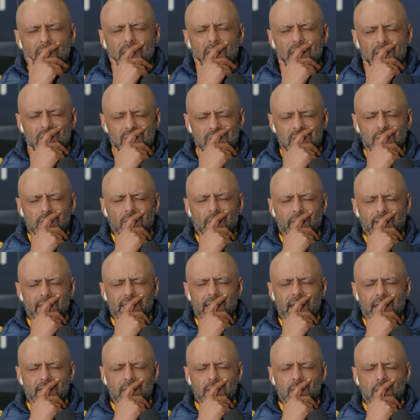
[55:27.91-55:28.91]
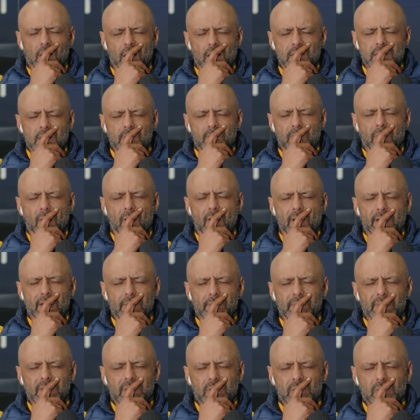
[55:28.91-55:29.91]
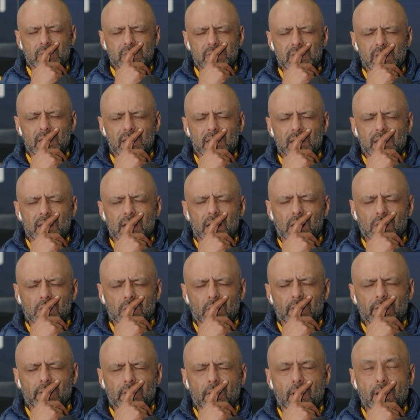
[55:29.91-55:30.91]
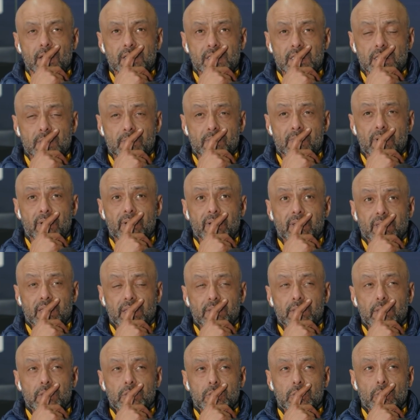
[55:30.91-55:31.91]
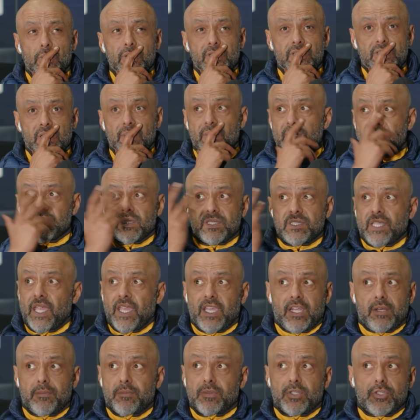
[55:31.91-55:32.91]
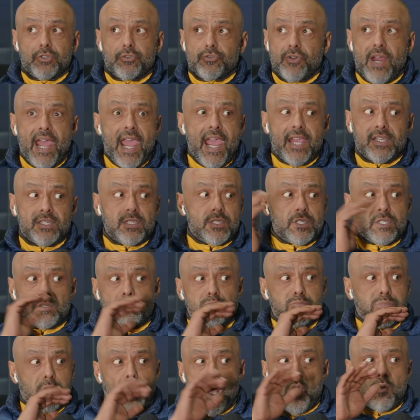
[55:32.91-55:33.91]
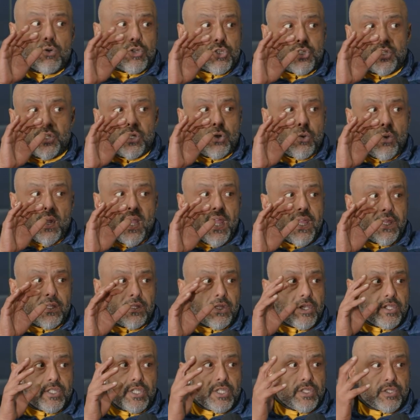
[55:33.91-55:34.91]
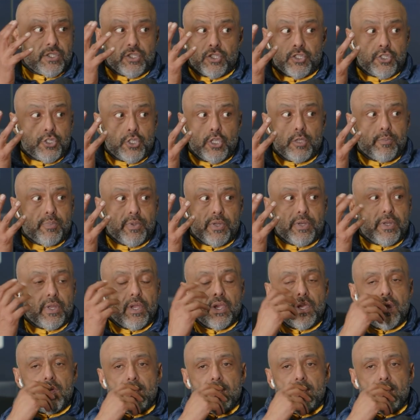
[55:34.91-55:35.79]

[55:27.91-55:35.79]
because a lot of younger guys are buying them because a lot of guys in America, they're doing so much, they're taking them to drags and just blowing shit away. They're just stupid